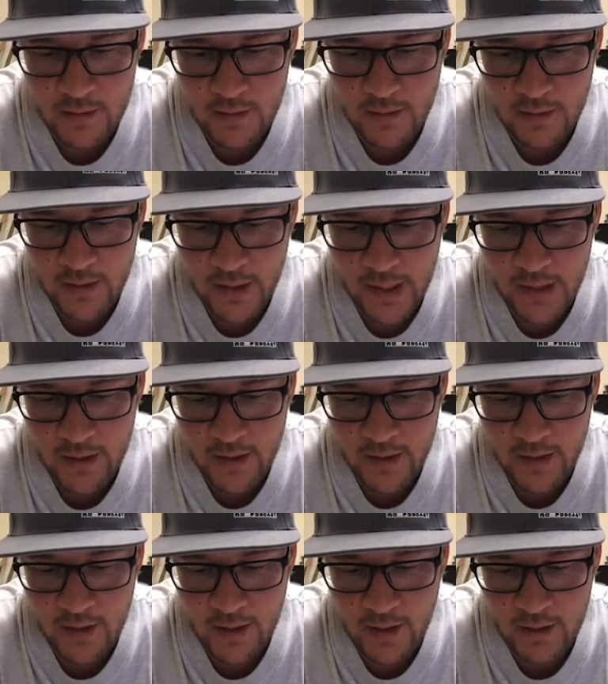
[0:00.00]
there,
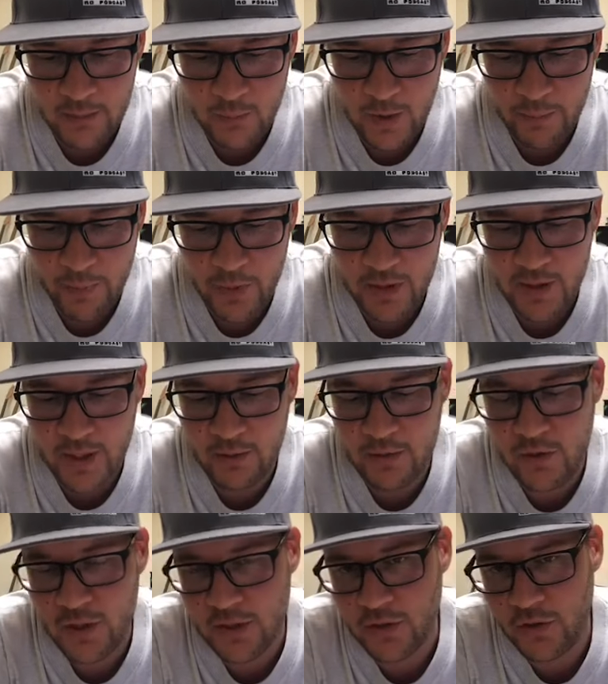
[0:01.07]
at one point there
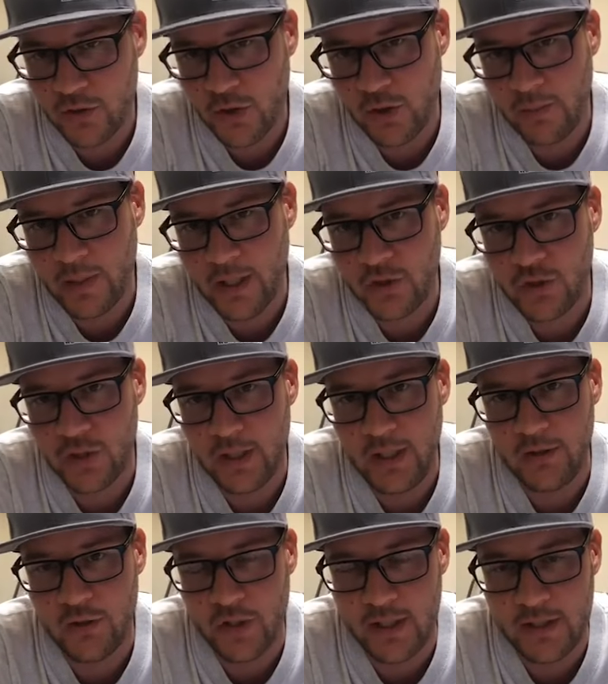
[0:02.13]
was just so much
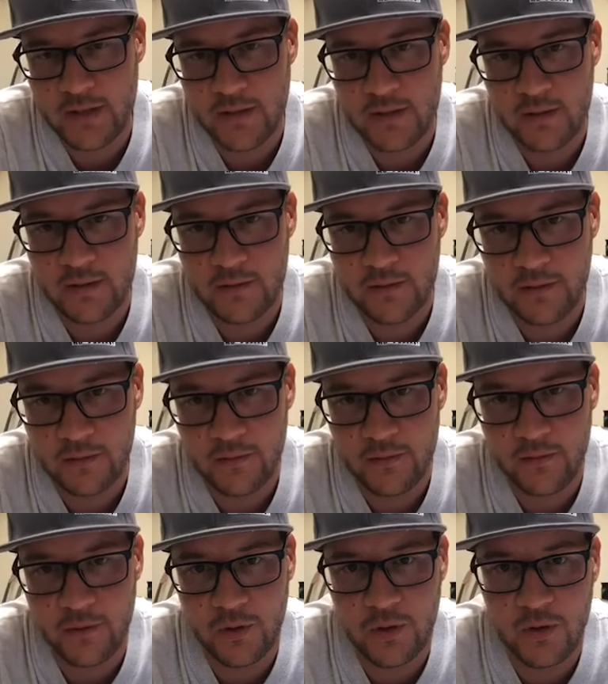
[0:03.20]
interest
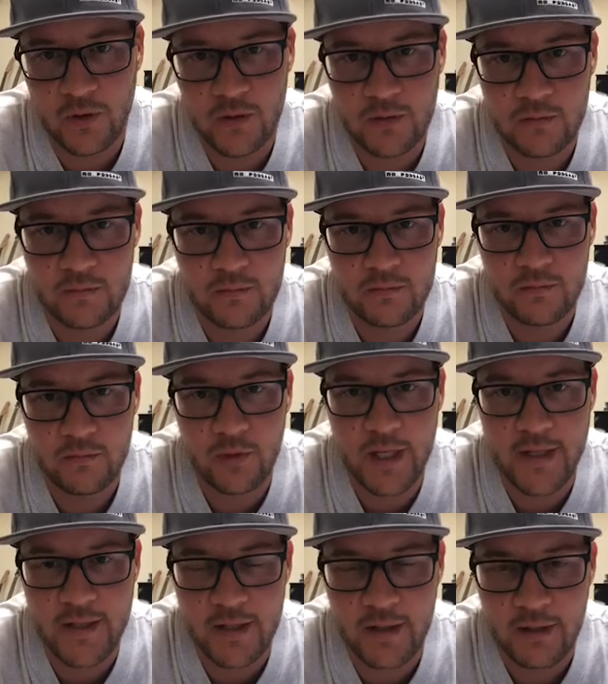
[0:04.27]
for
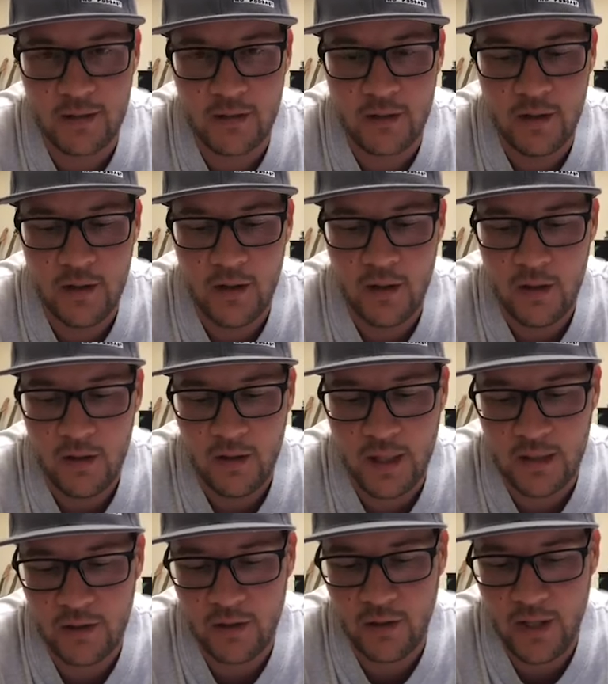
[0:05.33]
racing
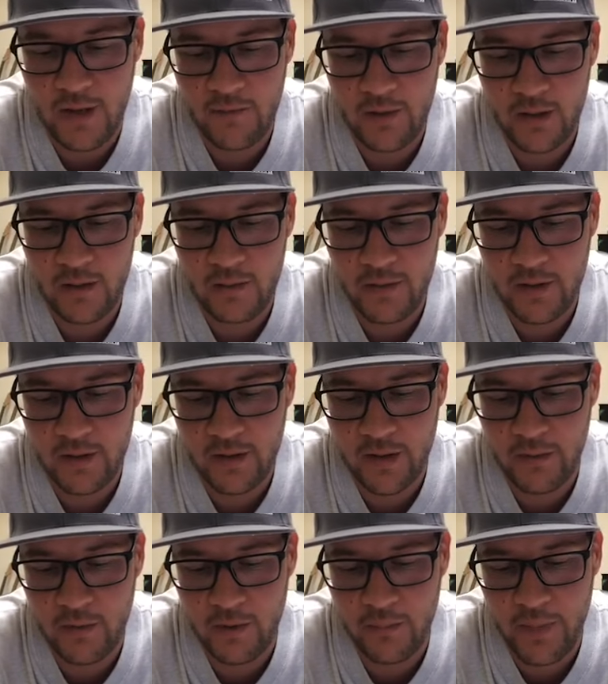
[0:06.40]
that not every,
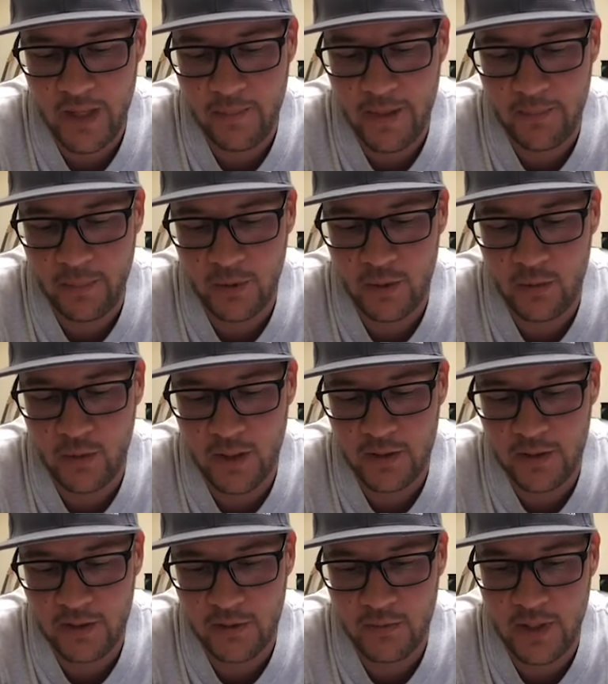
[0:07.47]
there were many people who
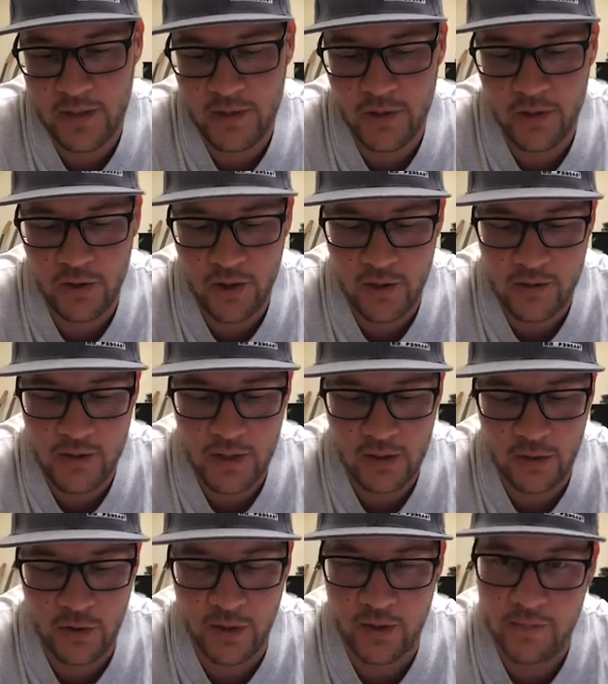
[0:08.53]
wanted to race Euros that
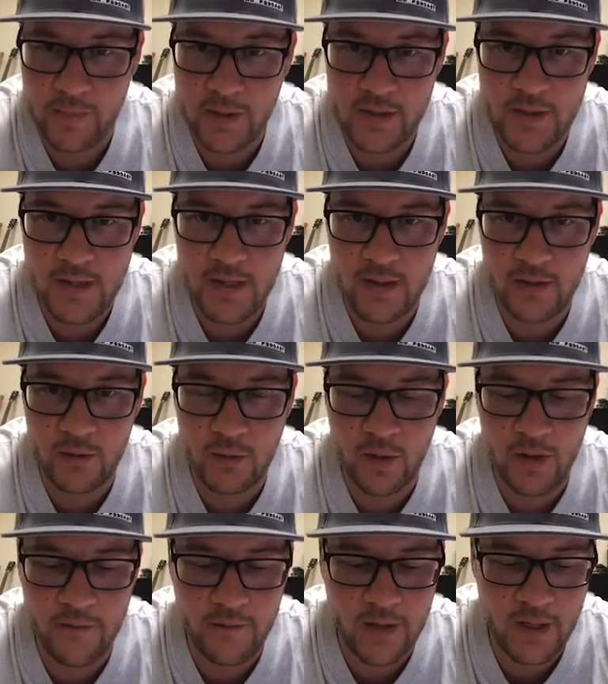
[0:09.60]
couldn't because they didn't
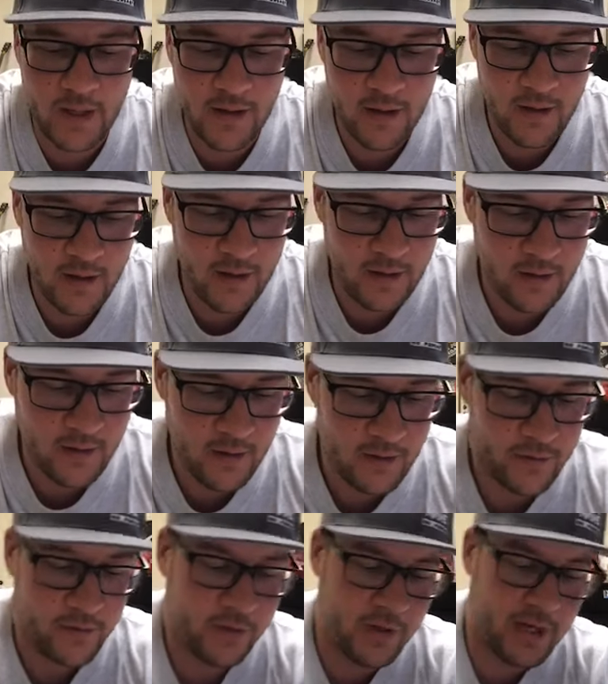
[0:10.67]
qualify
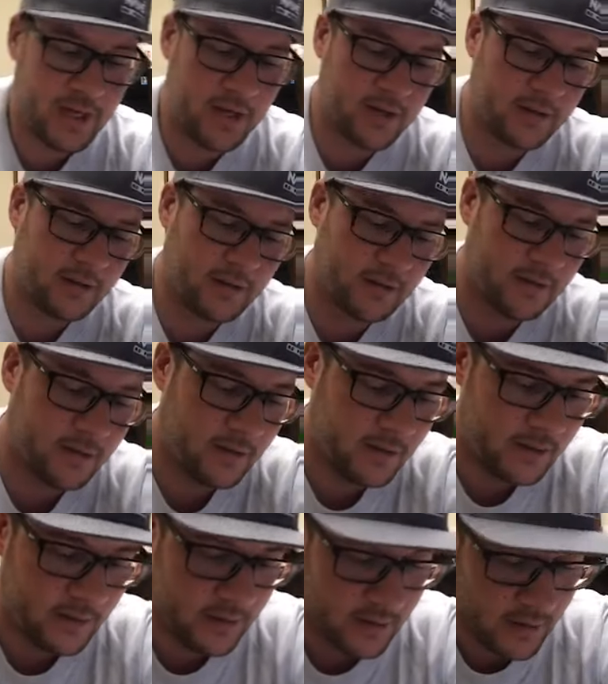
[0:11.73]
through their
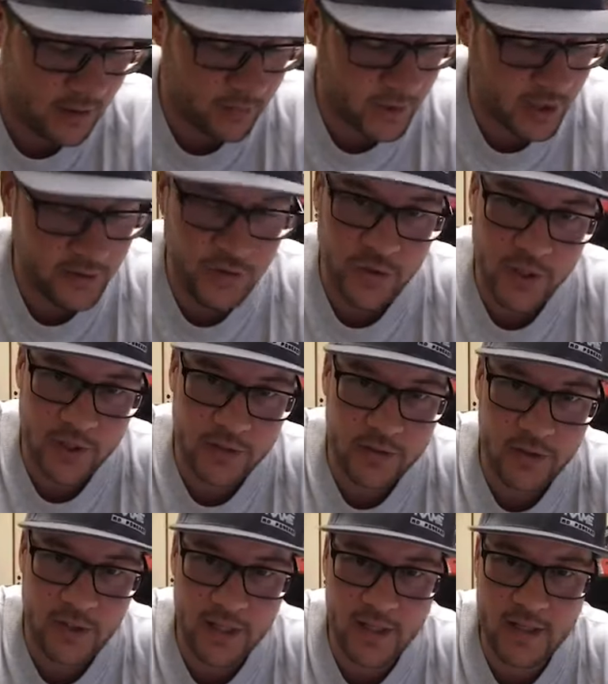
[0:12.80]
home country.
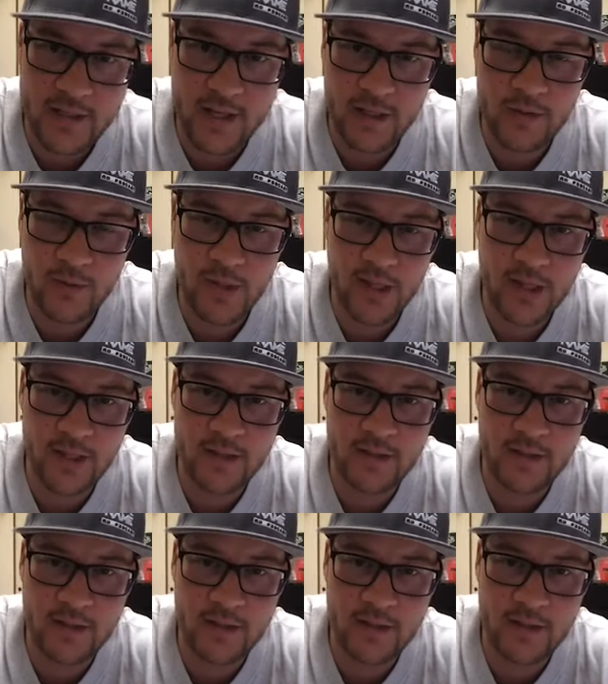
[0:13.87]
So I guess that's why they